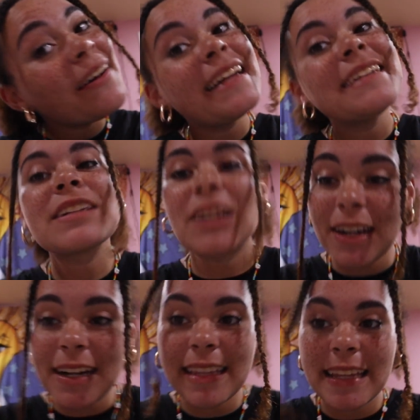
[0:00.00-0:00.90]
it is
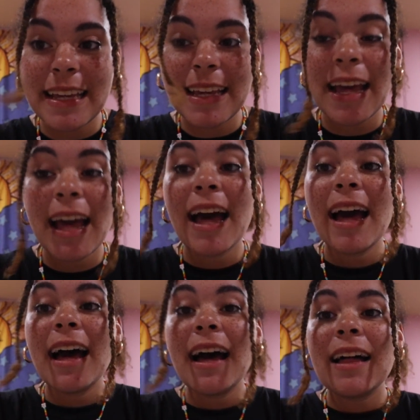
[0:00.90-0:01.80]
currently
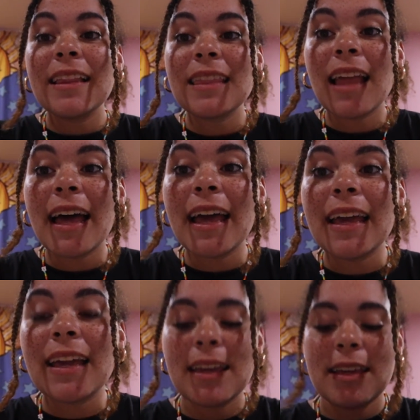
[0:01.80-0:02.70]

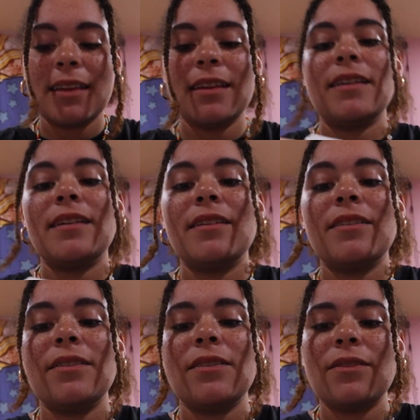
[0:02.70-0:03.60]
like
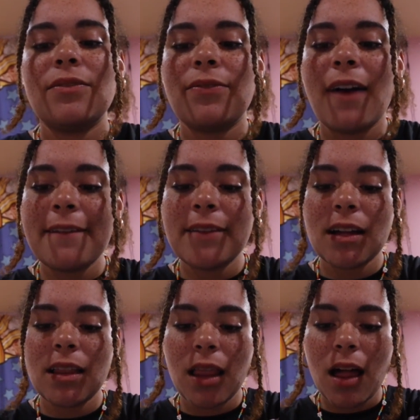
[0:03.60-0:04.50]
5
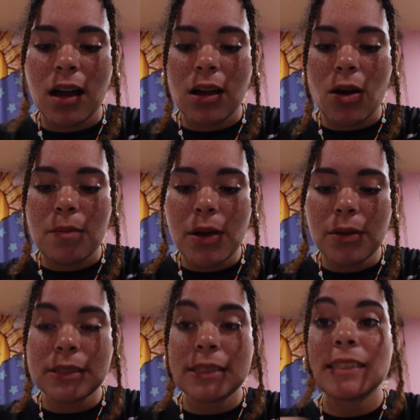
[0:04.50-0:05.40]
o'clock
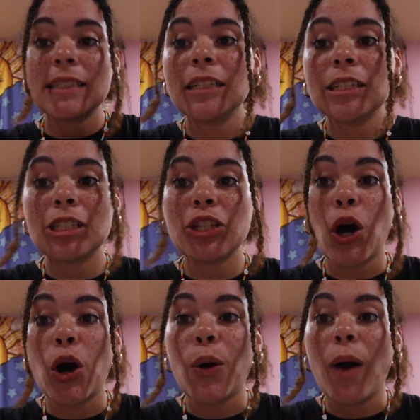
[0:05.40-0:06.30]
almost.
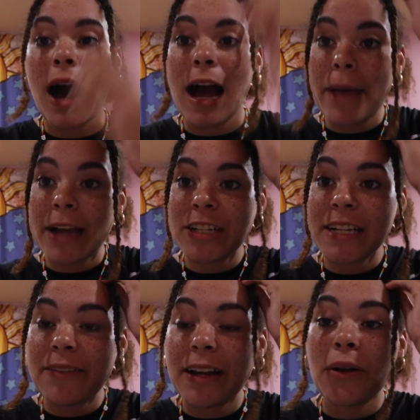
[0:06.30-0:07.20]
So I'm actually
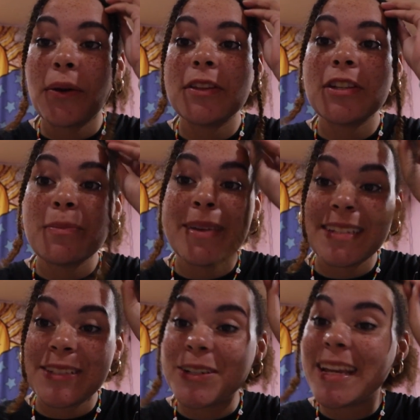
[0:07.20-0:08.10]
gonna get ready to go to the gym with my
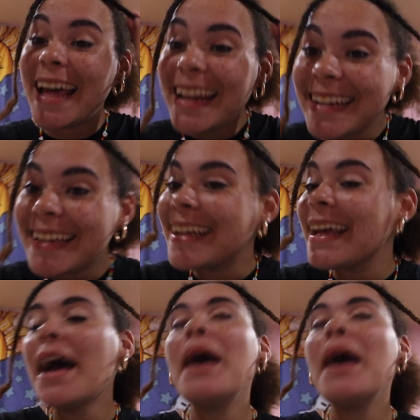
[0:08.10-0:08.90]
sister Kennedy